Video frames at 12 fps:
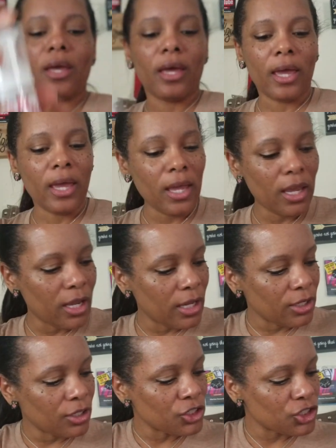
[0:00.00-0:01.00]

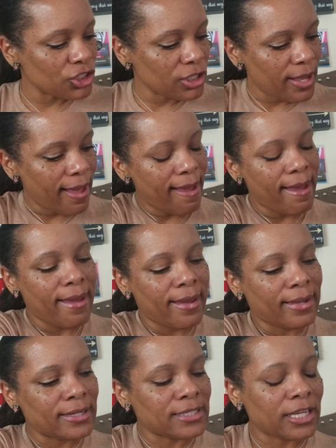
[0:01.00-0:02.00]
And she
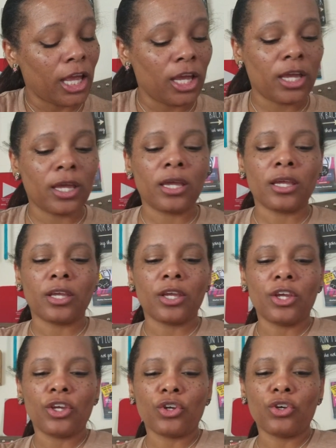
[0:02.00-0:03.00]
has a
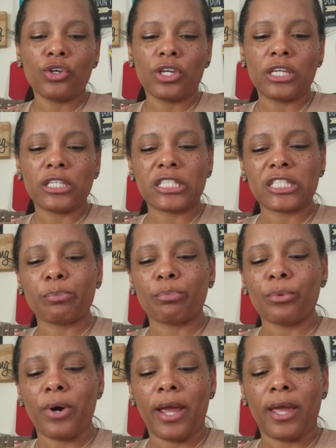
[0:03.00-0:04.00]
cookie
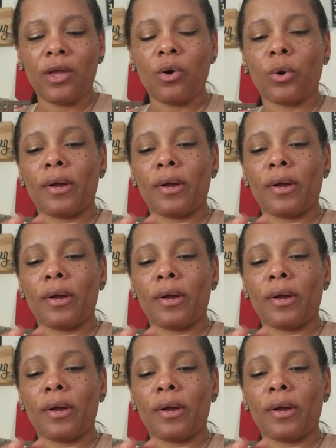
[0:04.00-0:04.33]
spray or a